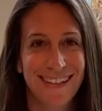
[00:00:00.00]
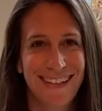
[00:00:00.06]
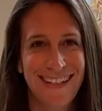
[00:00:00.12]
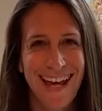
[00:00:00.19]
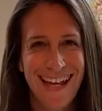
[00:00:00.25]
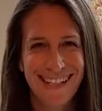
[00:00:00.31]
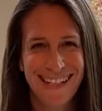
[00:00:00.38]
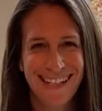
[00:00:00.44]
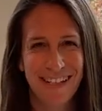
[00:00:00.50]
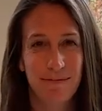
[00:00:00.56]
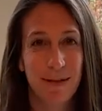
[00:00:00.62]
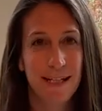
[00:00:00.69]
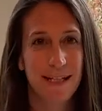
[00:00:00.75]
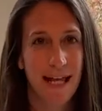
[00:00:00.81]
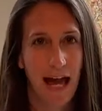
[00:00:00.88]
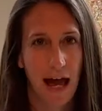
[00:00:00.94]
Yes,
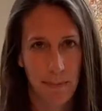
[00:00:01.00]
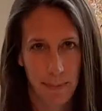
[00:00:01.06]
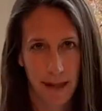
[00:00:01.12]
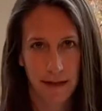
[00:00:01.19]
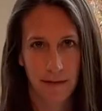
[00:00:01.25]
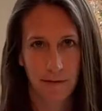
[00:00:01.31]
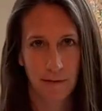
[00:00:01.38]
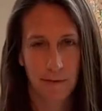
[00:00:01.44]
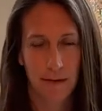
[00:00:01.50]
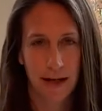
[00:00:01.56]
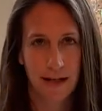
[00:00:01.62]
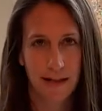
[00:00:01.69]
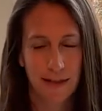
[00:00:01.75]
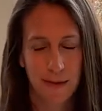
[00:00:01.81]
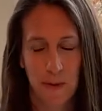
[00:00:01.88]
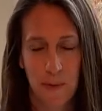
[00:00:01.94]
we tap it,
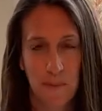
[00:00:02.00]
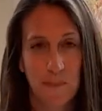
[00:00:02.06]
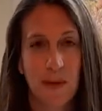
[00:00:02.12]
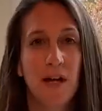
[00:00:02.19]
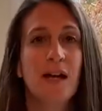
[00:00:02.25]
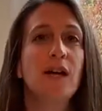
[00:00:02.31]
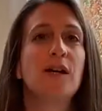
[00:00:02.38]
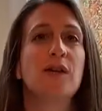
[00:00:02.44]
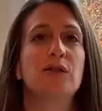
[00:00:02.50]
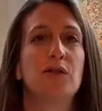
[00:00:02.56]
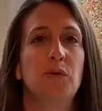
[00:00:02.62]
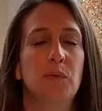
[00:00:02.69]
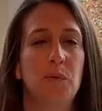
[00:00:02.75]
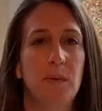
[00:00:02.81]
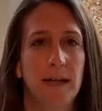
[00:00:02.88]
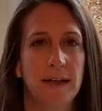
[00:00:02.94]
right? So
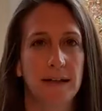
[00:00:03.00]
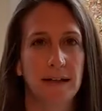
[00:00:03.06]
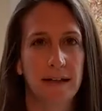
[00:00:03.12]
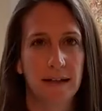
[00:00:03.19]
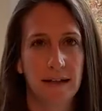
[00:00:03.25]
twig.